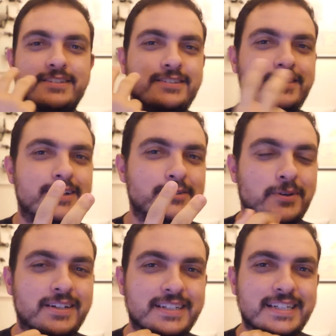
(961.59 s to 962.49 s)
The third
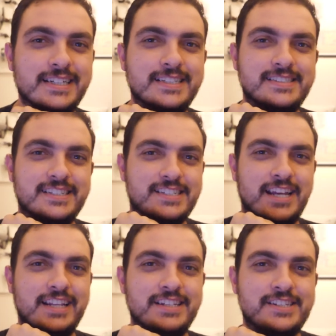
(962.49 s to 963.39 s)
one is a
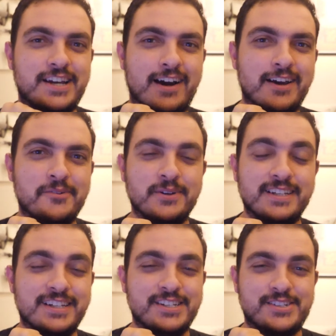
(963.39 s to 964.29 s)
challenge I will
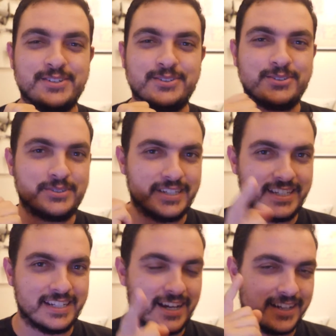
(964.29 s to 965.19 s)
issue to
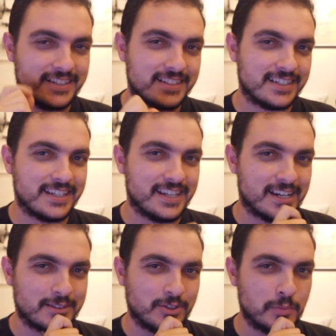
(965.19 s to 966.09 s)
Eli, Geek
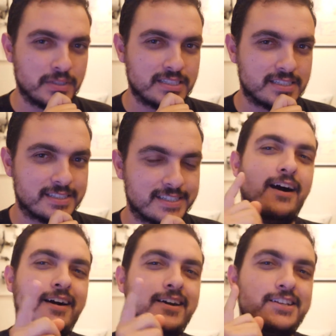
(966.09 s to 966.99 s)
Out Hobbies.
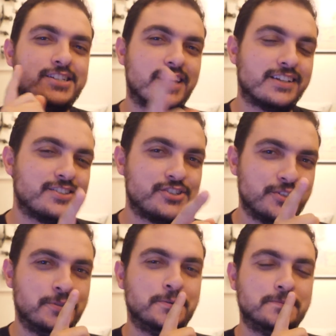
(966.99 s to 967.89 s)
I challenge
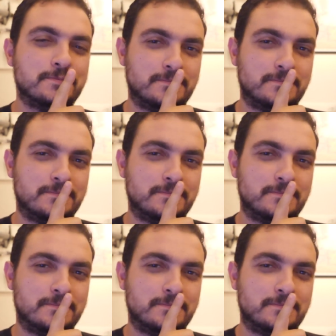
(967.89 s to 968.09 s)
you